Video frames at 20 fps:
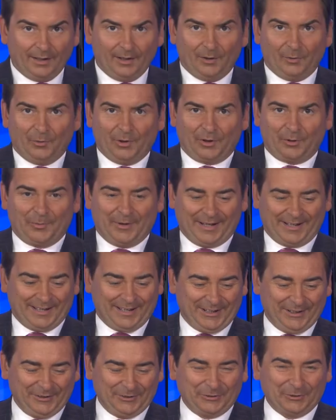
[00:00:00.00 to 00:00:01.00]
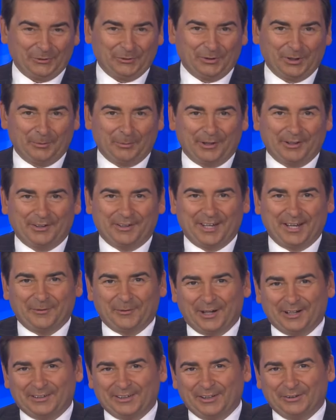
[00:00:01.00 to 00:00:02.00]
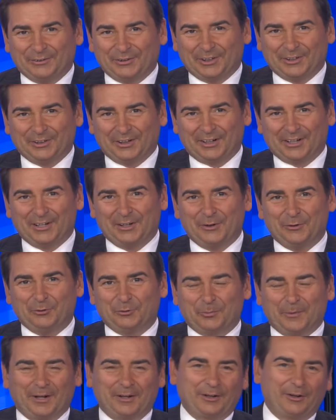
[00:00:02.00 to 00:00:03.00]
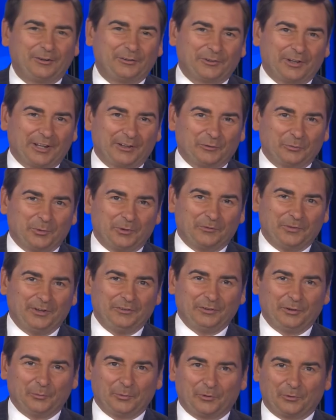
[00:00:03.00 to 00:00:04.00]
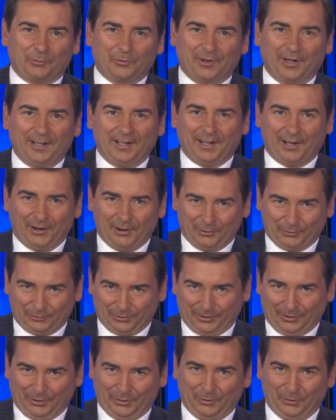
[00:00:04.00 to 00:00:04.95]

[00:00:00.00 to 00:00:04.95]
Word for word: Welcome back in to WKYT's Kentucky Newsmakers as we visit with Ray Larson,